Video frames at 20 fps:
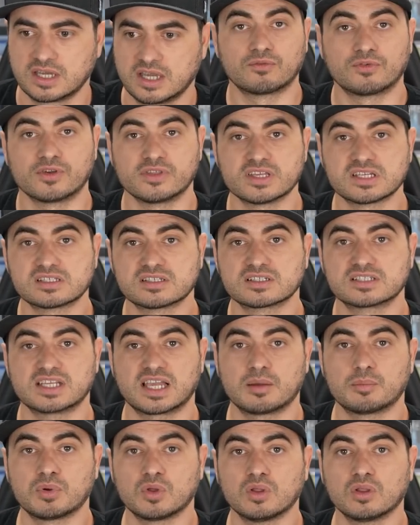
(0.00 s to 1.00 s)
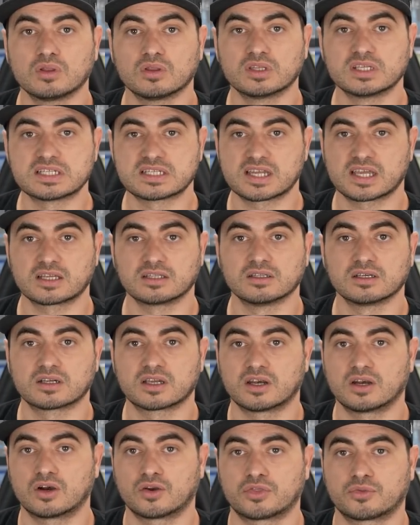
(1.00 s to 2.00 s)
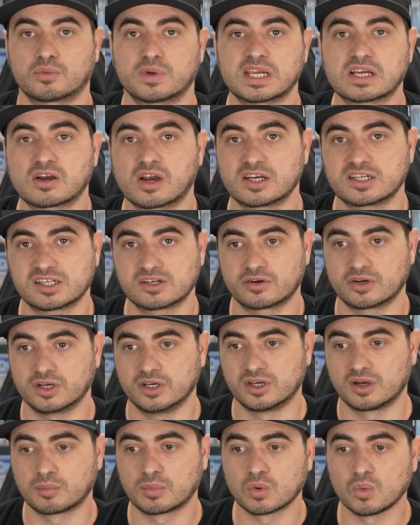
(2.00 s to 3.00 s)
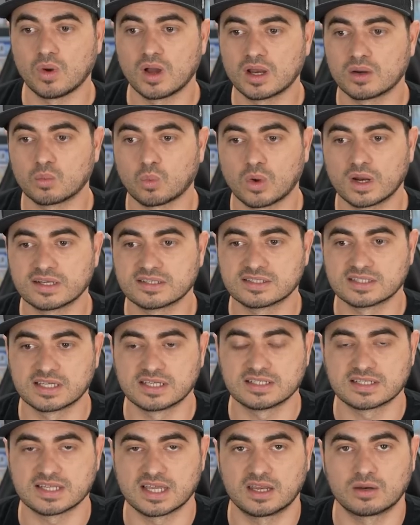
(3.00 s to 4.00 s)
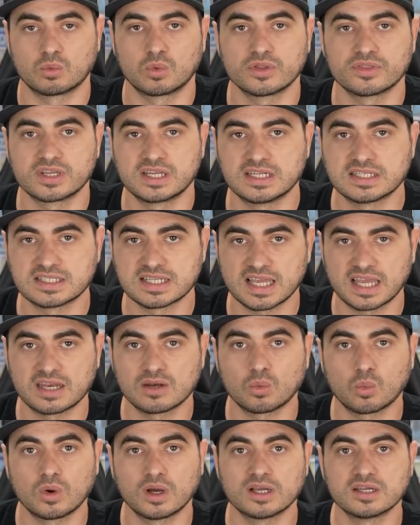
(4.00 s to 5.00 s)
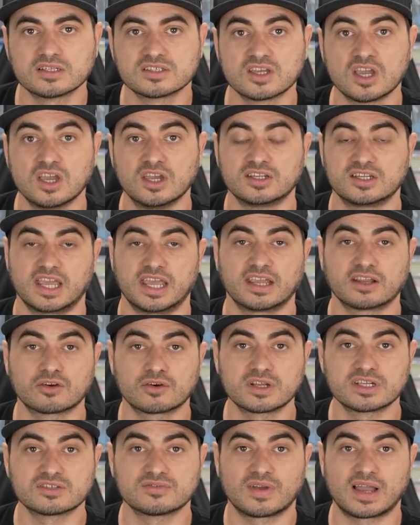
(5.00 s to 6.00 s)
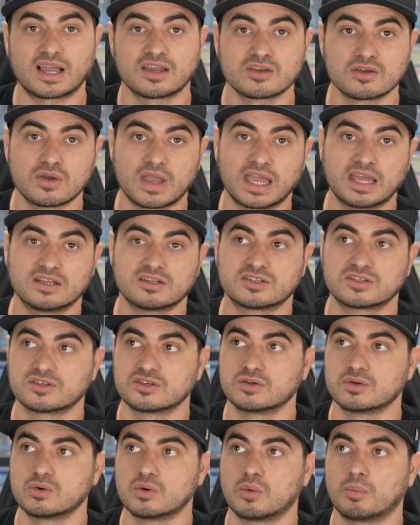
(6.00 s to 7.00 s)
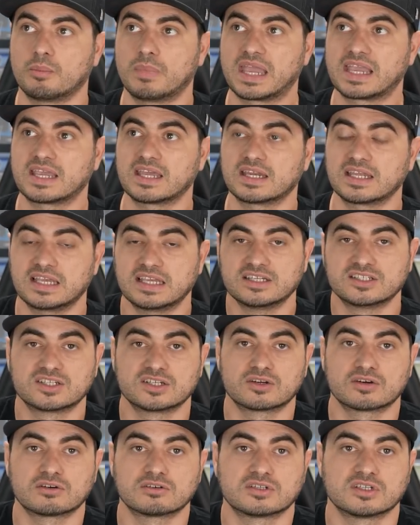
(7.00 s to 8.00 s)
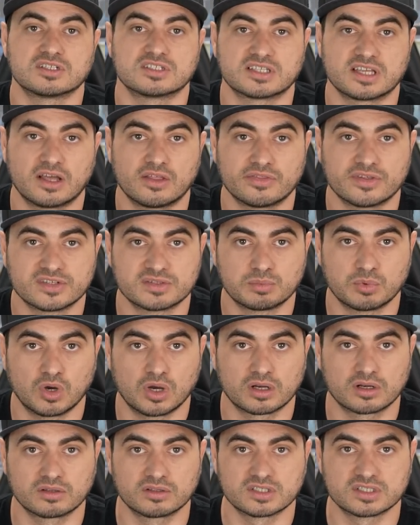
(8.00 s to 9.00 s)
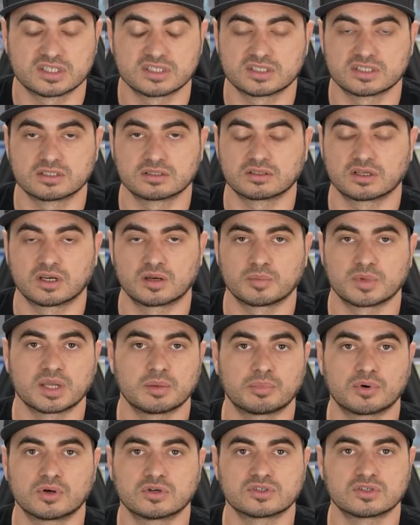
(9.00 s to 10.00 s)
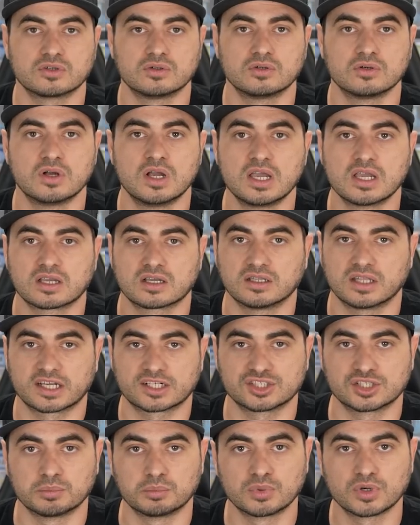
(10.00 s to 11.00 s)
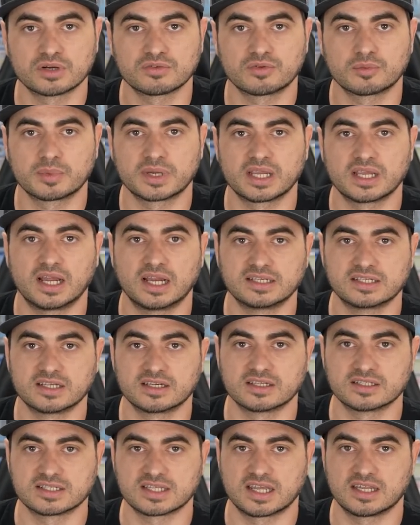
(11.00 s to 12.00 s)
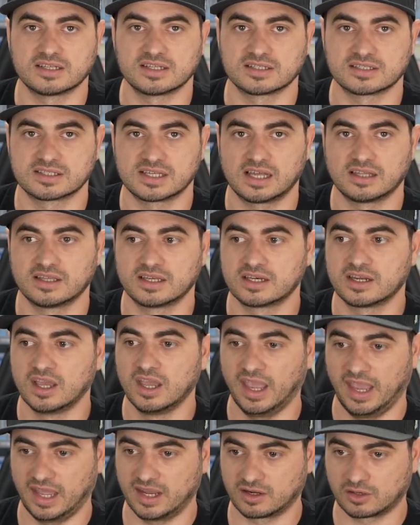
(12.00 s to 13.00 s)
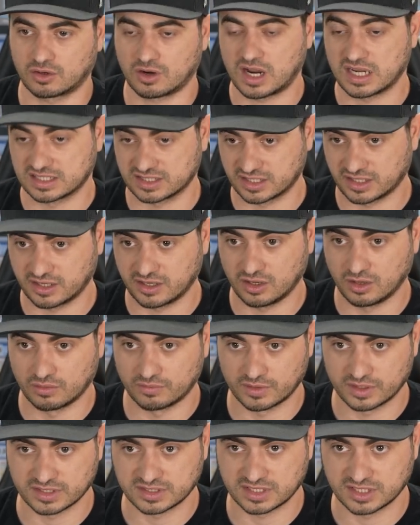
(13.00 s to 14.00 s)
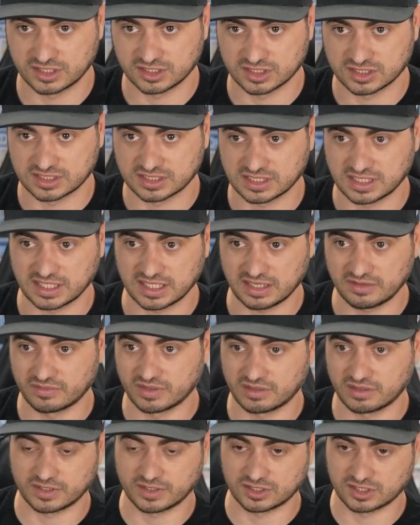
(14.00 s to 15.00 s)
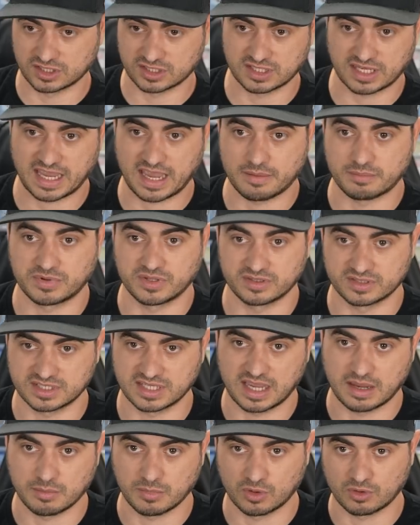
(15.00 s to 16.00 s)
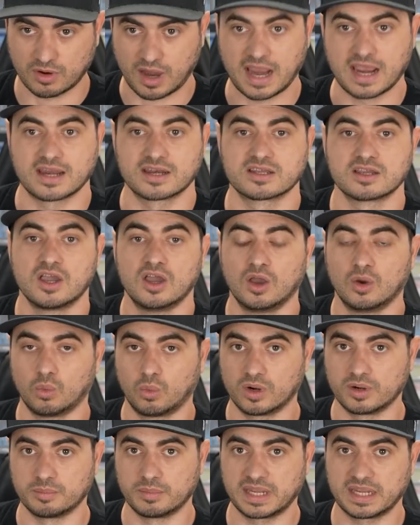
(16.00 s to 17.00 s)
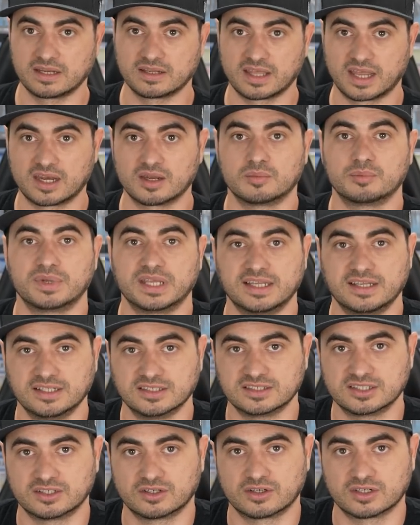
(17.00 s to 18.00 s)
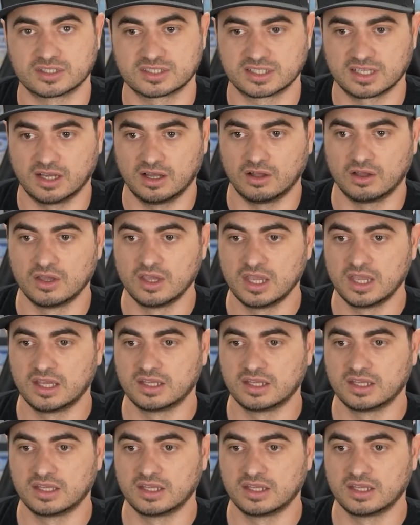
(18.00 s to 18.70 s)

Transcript: For this example, let's take a look at our 3 criteria. Number 1, what is the intent? Well, the intent was to increase value and to make it easier to sell this book. This isn't going to be a personal collection book for me. I did intend to sell it, and crossing it over to CGC, even just kept the same grade, would mean that it'd be easier to sell.